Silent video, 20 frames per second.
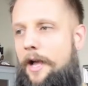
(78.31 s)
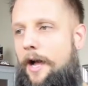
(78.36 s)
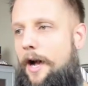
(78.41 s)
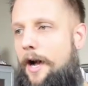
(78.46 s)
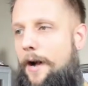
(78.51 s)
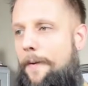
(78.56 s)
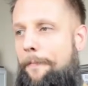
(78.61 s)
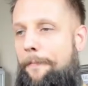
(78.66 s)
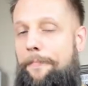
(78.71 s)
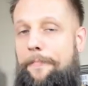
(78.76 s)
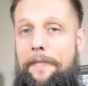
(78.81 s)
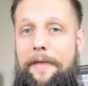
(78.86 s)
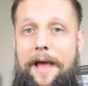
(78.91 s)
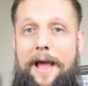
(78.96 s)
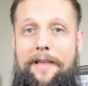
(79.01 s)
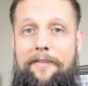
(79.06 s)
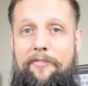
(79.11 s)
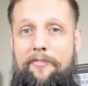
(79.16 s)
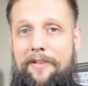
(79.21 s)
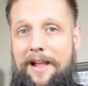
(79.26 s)
Um,
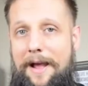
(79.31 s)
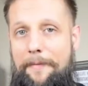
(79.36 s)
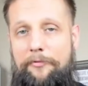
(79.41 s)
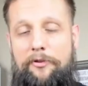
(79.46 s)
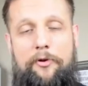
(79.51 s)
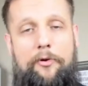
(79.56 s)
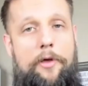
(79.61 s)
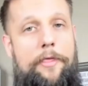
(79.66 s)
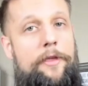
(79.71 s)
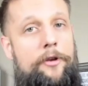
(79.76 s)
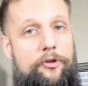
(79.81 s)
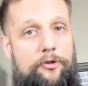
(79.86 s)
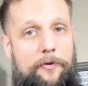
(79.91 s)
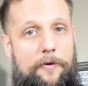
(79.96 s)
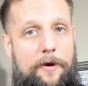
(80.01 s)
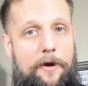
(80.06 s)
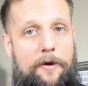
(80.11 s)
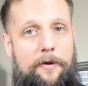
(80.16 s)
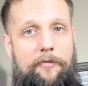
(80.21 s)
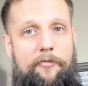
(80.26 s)
I stopped doing the
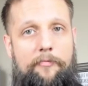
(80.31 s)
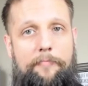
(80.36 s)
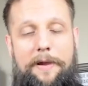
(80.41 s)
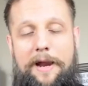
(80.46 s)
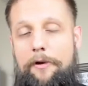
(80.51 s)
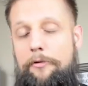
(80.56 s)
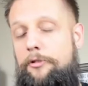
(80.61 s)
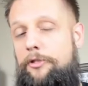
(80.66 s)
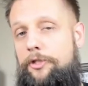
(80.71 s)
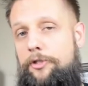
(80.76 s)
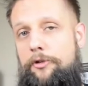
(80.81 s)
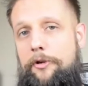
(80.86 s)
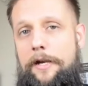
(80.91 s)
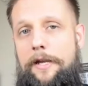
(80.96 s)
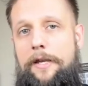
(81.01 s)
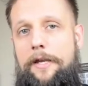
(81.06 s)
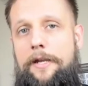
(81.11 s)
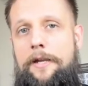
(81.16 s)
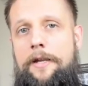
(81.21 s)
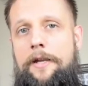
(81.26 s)
drugs, but I was
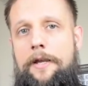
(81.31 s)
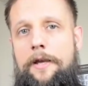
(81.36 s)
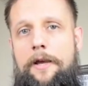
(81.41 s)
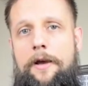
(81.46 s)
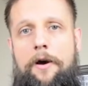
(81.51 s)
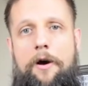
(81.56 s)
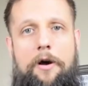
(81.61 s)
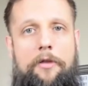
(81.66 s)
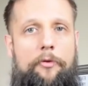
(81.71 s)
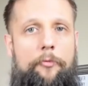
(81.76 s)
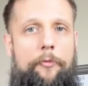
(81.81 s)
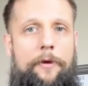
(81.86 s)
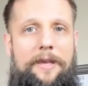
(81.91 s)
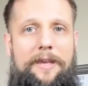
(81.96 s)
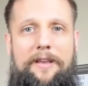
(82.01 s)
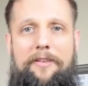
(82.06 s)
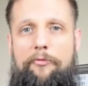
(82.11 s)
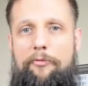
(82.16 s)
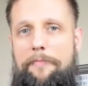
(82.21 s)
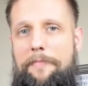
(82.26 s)
drinking on the
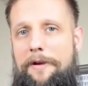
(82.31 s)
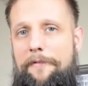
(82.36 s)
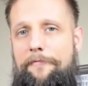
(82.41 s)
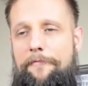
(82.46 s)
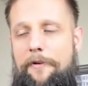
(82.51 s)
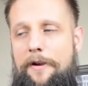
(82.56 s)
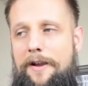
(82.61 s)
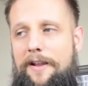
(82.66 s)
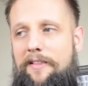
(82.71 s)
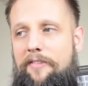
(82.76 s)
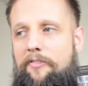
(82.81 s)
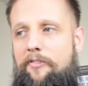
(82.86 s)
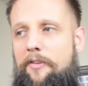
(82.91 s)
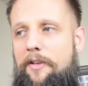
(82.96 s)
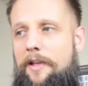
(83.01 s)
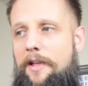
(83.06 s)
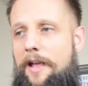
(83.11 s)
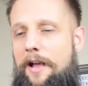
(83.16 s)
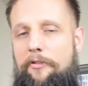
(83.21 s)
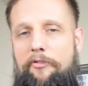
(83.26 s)
weekends with my friends.